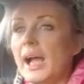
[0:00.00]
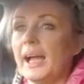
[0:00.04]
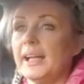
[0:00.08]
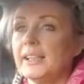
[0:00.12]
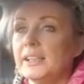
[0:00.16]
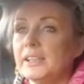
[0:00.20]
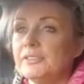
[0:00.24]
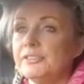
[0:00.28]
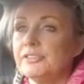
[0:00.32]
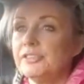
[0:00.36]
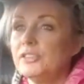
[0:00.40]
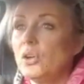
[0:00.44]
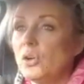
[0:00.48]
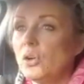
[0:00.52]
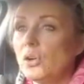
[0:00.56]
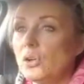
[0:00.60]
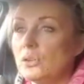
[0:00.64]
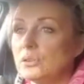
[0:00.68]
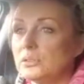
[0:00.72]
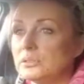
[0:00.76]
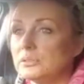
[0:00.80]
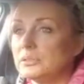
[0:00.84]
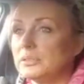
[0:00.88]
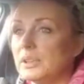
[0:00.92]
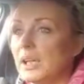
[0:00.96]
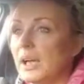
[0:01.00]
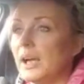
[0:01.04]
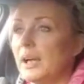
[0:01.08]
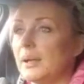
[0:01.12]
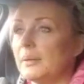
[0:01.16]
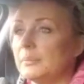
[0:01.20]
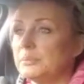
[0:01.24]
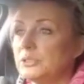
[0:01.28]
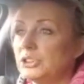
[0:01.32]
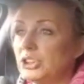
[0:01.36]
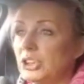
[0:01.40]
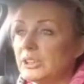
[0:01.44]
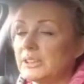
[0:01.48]
and if not,
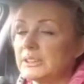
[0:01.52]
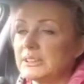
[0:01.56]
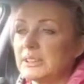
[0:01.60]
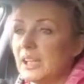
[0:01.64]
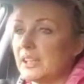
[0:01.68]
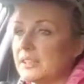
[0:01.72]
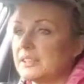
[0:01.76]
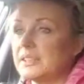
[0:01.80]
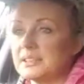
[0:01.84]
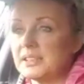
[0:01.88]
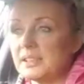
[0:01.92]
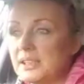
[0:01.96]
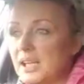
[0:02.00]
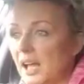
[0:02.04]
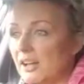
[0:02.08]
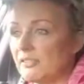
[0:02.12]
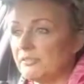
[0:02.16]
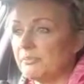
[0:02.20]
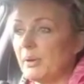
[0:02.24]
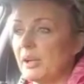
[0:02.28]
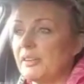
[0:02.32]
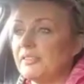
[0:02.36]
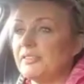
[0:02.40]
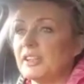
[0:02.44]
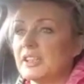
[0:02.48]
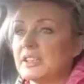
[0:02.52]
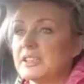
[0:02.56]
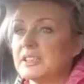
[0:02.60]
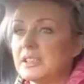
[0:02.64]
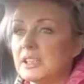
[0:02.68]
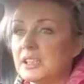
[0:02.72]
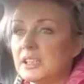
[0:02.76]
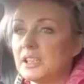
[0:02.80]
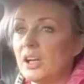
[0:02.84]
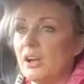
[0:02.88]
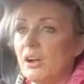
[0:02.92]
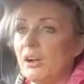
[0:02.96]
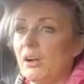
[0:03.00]
I still have my
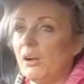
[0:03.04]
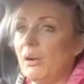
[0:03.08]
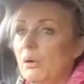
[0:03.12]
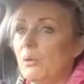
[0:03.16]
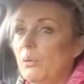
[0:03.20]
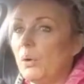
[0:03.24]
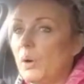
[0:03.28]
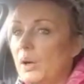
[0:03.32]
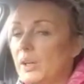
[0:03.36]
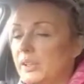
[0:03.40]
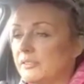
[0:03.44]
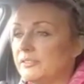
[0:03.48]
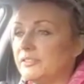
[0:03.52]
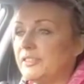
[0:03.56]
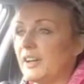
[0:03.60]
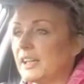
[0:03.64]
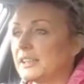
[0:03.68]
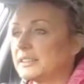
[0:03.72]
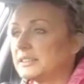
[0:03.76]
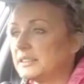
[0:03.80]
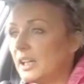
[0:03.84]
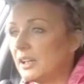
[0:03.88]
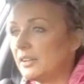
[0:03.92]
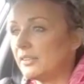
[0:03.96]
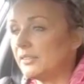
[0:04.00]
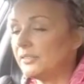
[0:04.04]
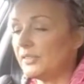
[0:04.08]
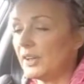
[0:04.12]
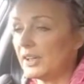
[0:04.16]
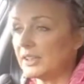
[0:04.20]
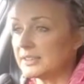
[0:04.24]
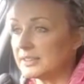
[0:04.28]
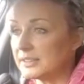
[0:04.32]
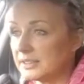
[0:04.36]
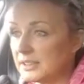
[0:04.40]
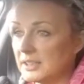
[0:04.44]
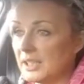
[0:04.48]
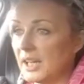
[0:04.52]
Physico. In fact, I
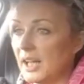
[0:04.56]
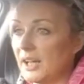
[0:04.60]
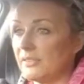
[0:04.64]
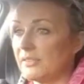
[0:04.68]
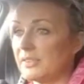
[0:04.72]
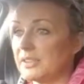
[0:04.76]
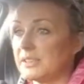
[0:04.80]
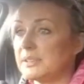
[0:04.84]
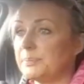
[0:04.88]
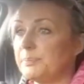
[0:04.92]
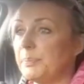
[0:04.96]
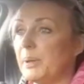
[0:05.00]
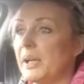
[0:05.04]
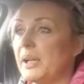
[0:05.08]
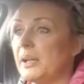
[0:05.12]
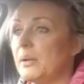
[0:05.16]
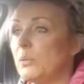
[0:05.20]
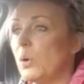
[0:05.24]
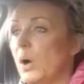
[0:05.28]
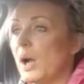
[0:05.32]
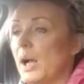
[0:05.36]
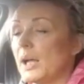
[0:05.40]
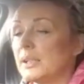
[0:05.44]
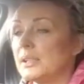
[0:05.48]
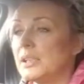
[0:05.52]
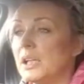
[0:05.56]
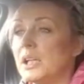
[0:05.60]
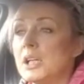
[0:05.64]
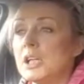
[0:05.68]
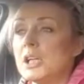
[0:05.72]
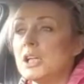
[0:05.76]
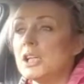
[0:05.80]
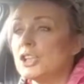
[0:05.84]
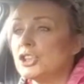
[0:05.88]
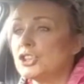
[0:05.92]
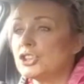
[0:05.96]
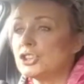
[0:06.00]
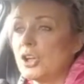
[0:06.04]
still have a spare
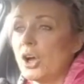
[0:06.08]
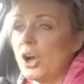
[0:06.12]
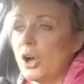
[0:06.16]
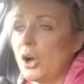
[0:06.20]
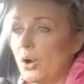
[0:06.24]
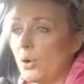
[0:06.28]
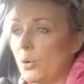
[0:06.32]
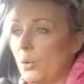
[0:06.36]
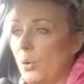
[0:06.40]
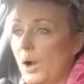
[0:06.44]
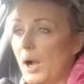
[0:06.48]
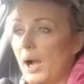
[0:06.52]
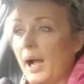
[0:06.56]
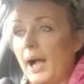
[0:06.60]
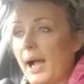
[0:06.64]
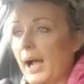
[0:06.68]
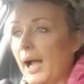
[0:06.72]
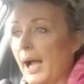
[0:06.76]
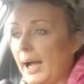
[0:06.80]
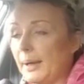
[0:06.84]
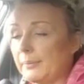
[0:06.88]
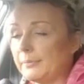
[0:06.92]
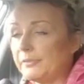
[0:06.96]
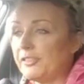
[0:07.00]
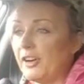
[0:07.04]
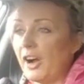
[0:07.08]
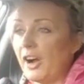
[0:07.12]
one, so I'm